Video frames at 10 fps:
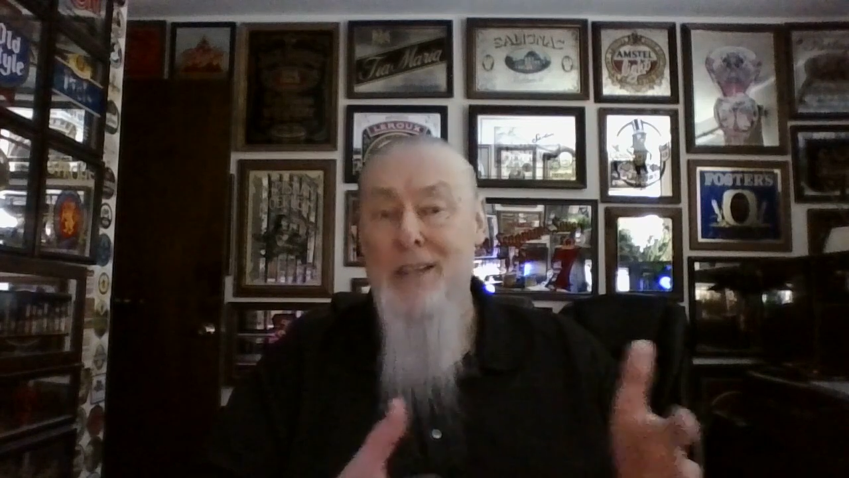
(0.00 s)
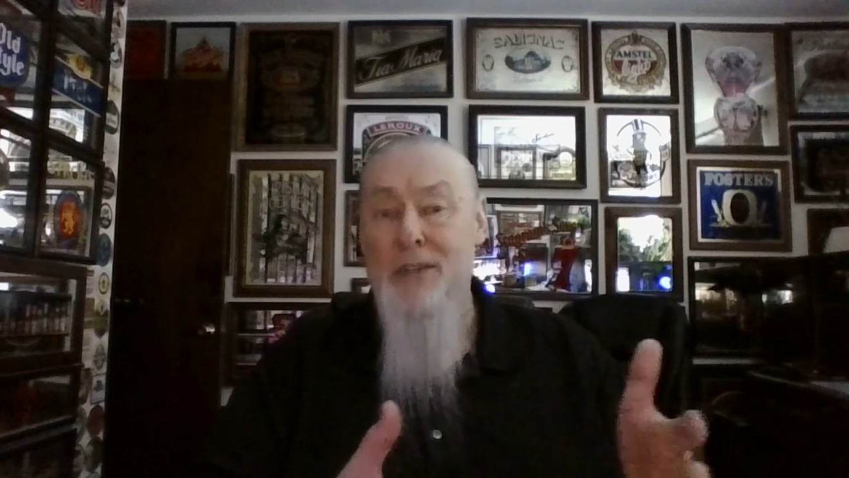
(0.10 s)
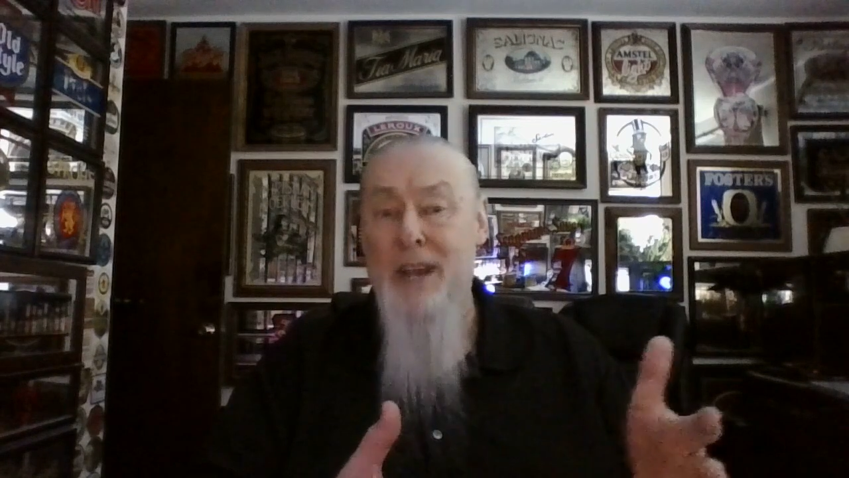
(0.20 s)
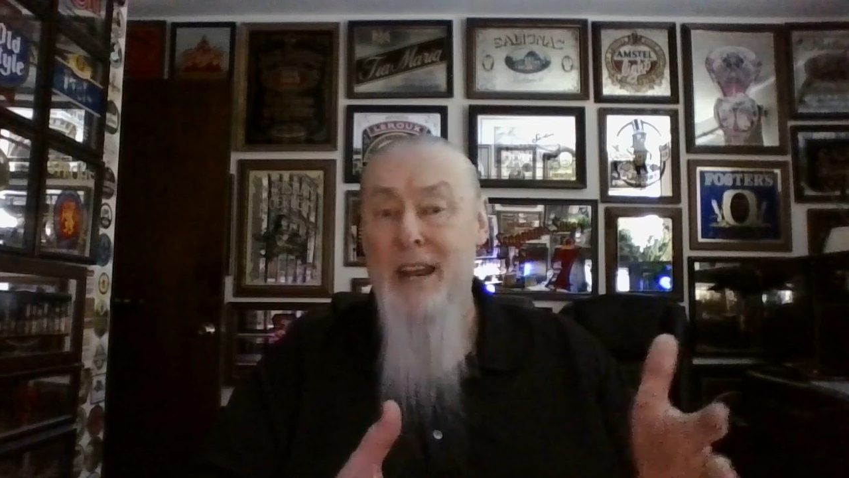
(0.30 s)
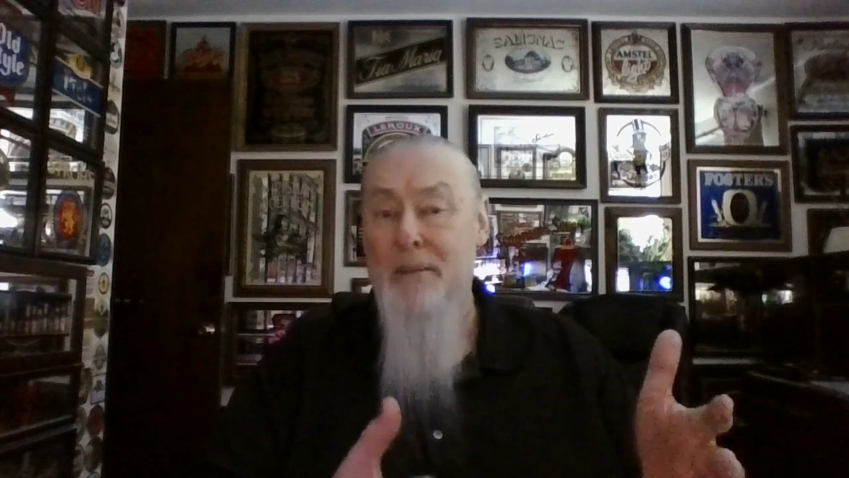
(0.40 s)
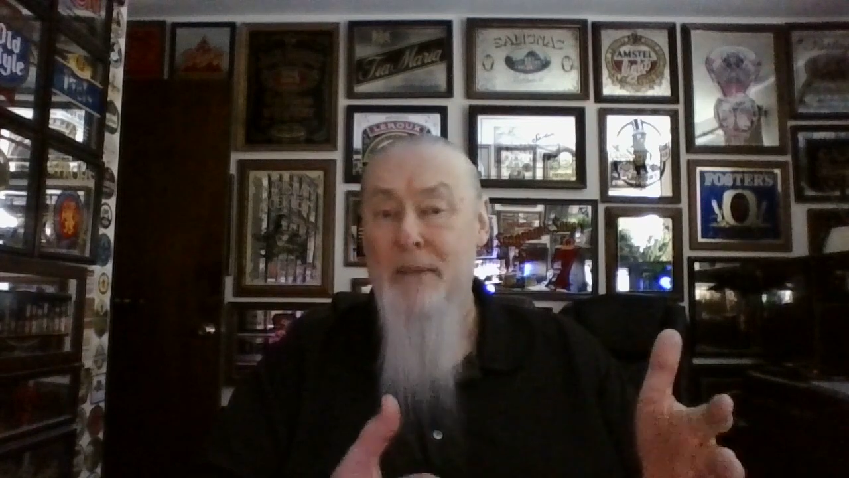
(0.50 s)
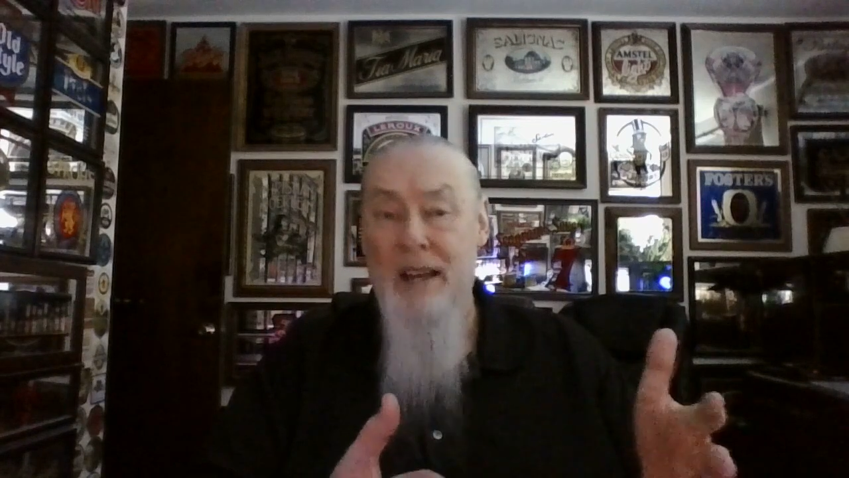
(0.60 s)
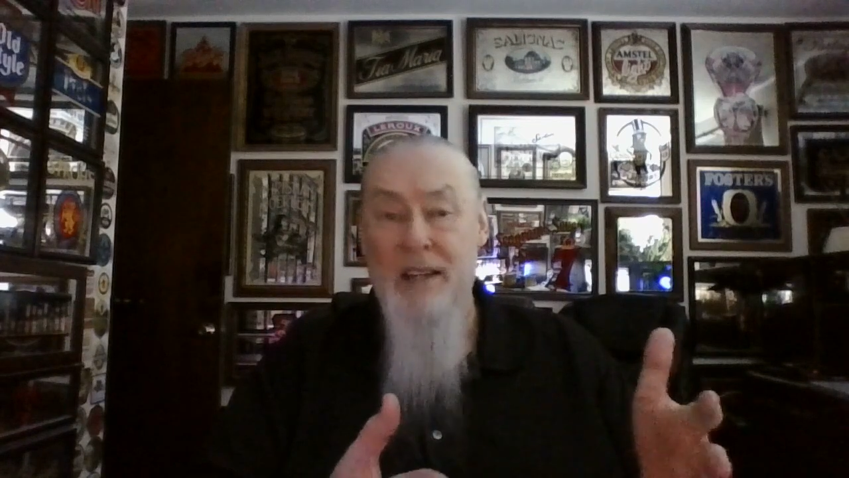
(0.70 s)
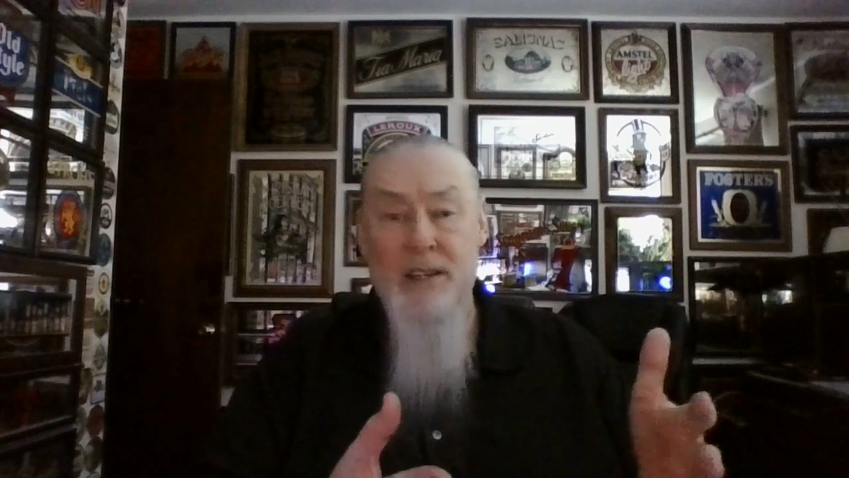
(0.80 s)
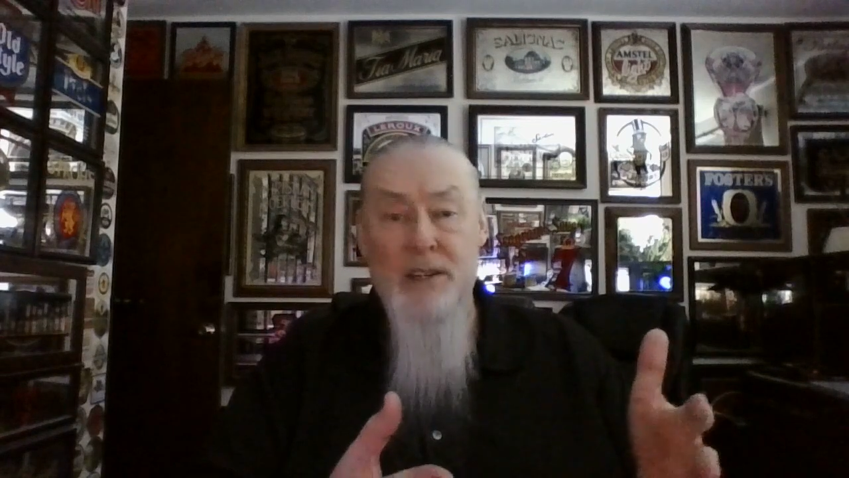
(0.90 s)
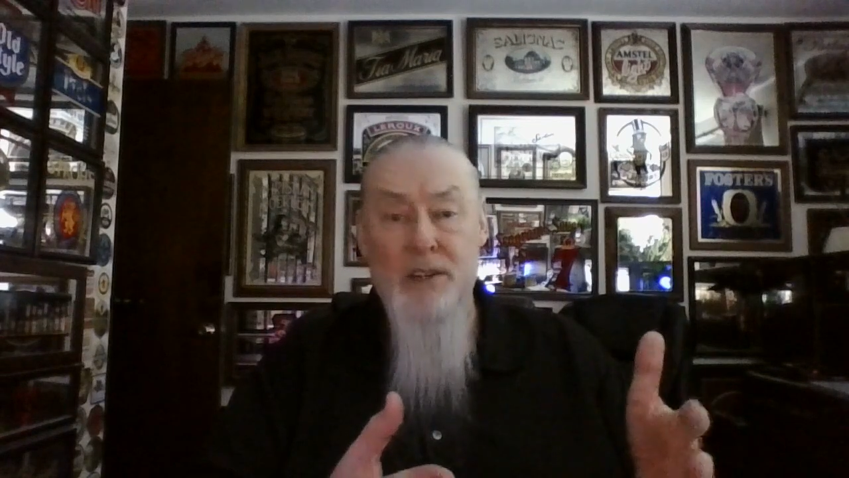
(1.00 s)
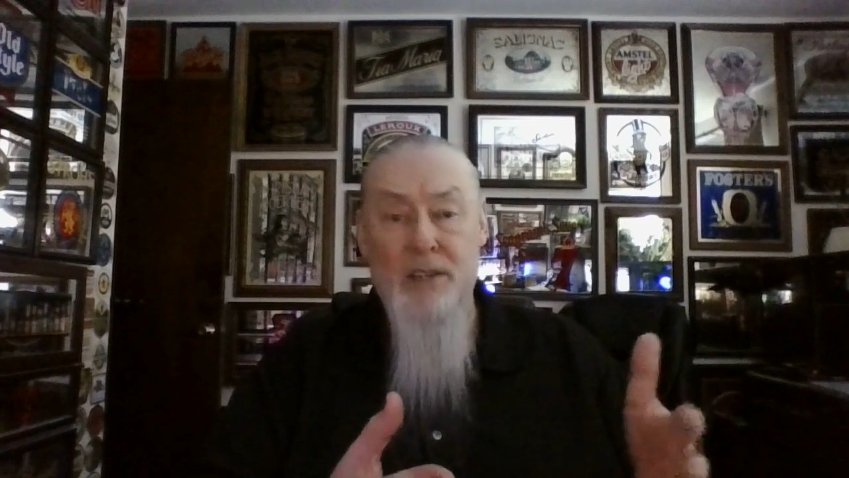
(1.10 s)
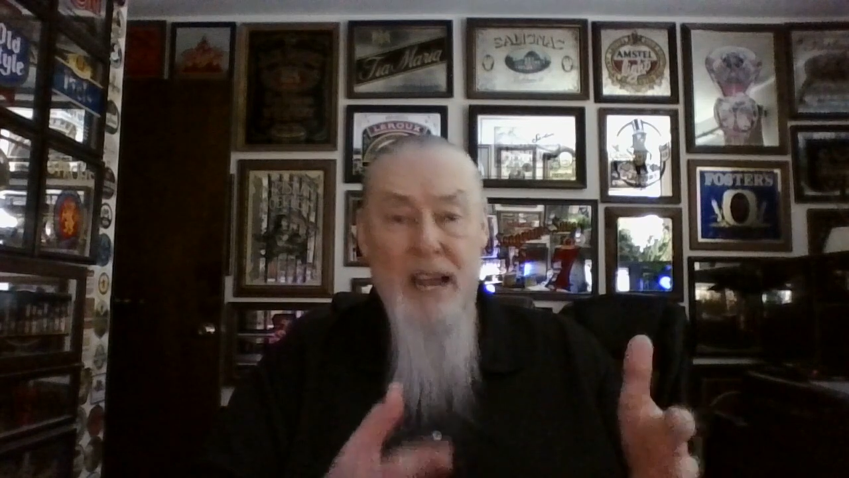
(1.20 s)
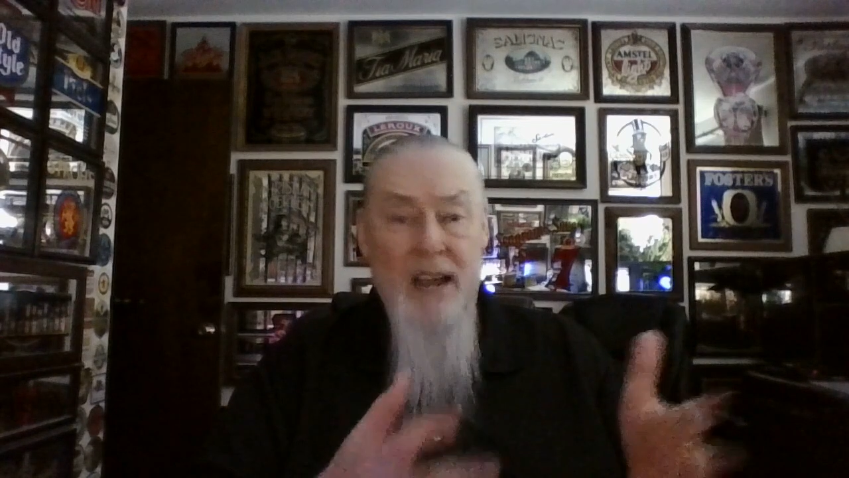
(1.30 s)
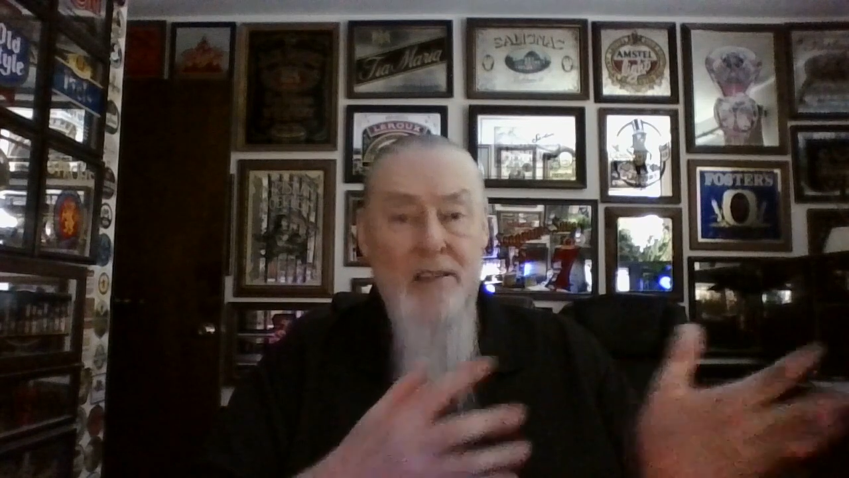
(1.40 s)
that you can't find in
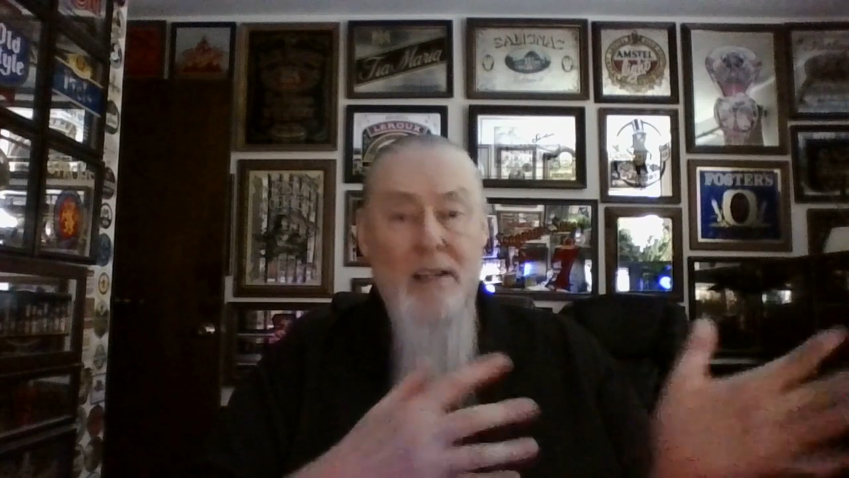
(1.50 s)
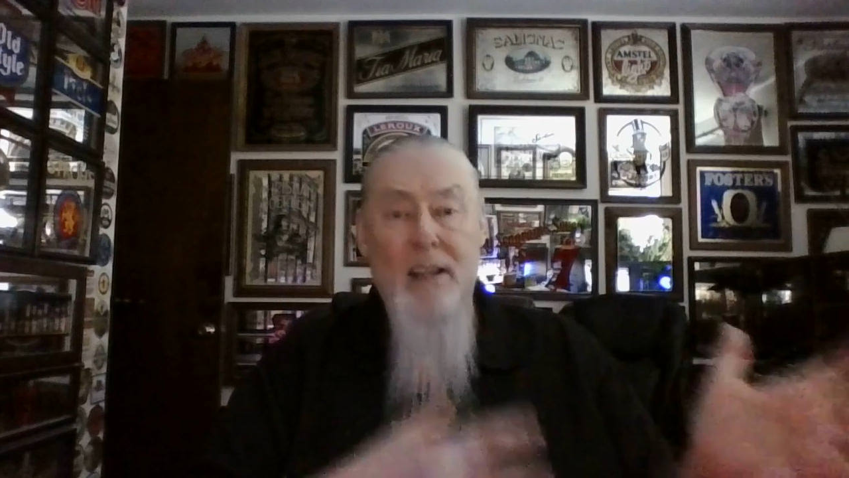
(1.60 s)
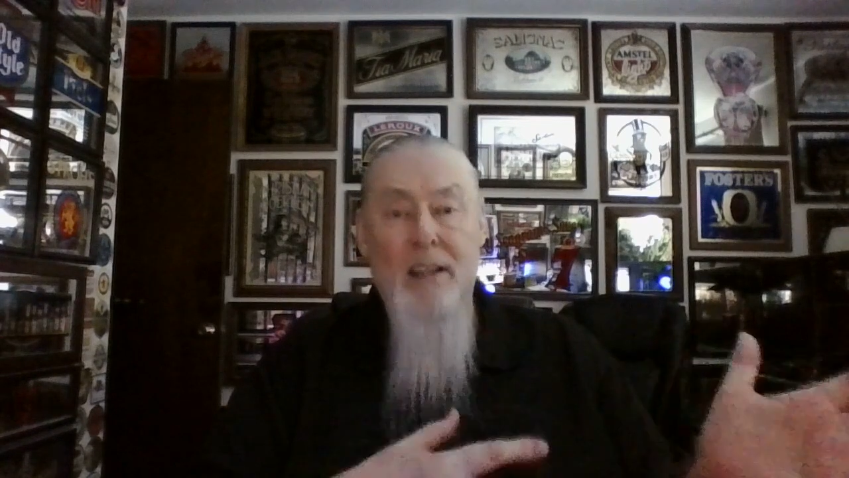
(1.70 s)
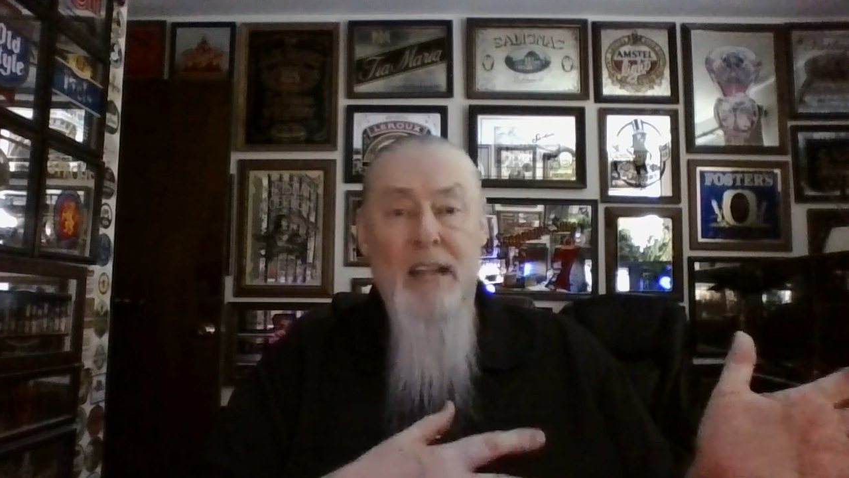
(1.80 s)
your town,